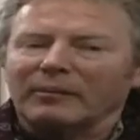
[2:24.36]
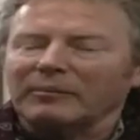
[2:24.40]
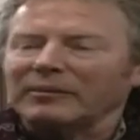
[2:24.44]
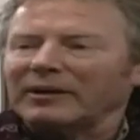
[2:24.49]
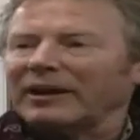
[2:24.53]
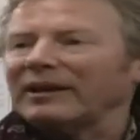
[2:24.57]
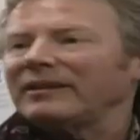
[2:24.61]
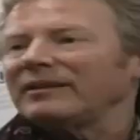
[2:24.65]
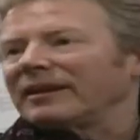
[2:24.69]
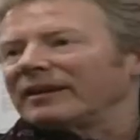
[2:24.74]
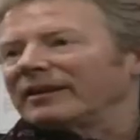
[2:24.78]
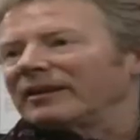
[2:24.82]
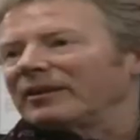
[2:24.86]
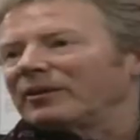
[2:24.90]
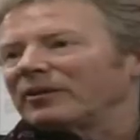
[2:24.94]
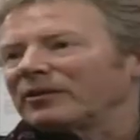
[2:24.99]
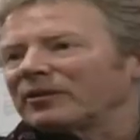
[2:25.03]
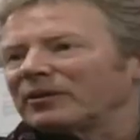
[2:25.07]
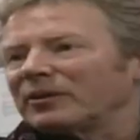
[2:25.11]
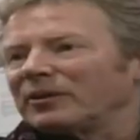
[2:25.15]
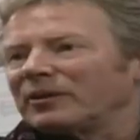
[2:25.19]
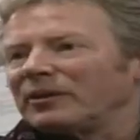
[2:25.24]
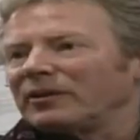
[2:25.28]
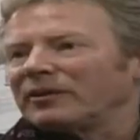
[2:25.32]
of updating
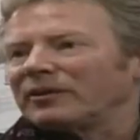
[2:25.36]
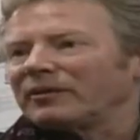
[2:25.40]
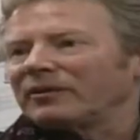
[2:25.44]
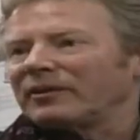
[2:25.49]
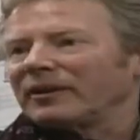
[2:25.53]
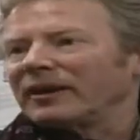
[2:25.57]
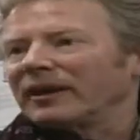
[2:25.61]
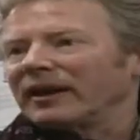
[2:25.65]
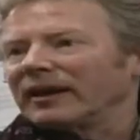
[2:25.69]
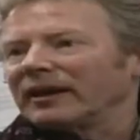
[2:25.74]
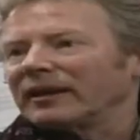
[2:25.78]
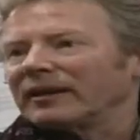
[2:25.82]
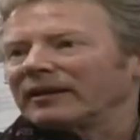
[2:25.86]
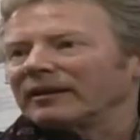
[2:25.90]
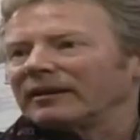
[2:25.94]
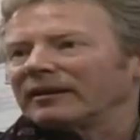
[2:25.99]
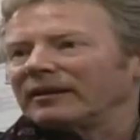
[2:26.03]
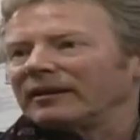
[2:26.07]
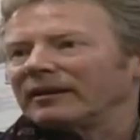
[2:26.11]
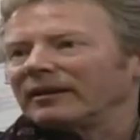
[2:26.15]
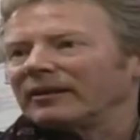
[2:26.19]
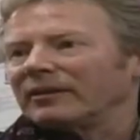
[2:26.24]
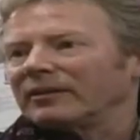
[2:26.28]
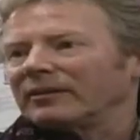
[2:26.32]
those stories, if you like.
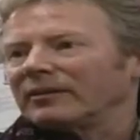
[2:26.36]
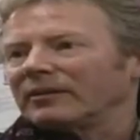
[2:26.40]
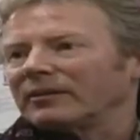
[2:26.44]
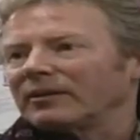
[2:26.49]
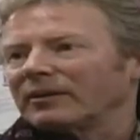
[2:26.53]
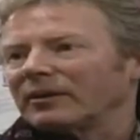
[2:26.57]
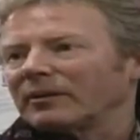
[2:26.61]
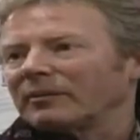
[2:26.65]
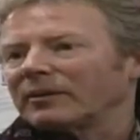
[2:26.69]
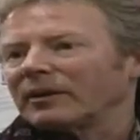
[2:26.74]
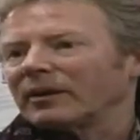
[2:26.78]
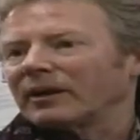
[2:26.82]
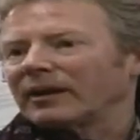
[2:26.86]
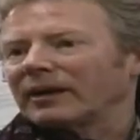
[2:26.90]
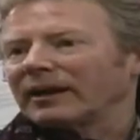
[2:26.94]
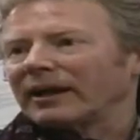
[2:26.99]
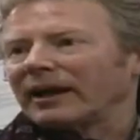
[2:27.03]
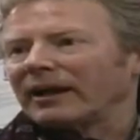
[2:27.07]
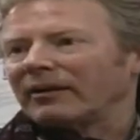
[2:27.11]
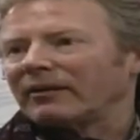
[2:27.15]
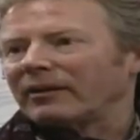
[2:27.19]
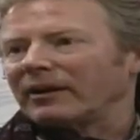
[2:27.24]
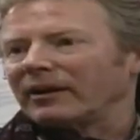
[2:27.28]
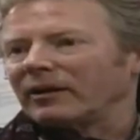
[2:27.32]
You know, so I'm kind of
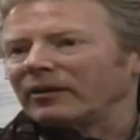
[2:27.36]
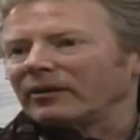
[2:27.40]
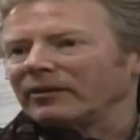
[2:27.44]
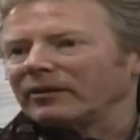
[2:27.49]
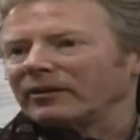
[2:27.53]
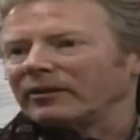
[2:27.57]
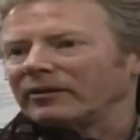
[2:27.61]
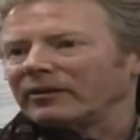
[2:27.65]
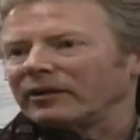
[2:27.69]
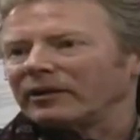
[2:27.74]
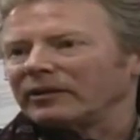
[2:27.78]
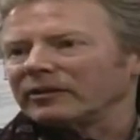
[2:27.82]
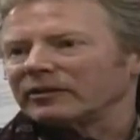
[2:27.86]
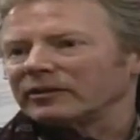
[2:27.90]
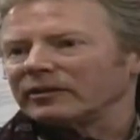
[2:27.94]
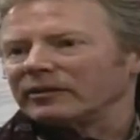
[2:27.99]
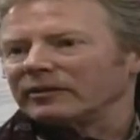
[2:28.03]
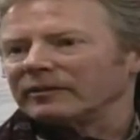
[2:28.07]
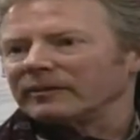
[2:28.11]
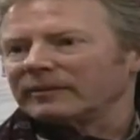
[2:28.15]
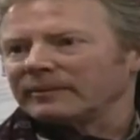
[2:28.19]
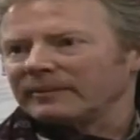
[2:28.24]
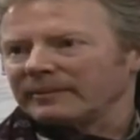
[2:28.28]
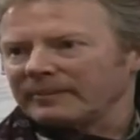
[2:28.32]
carrying on the
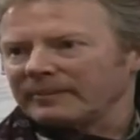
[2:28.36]
tradition.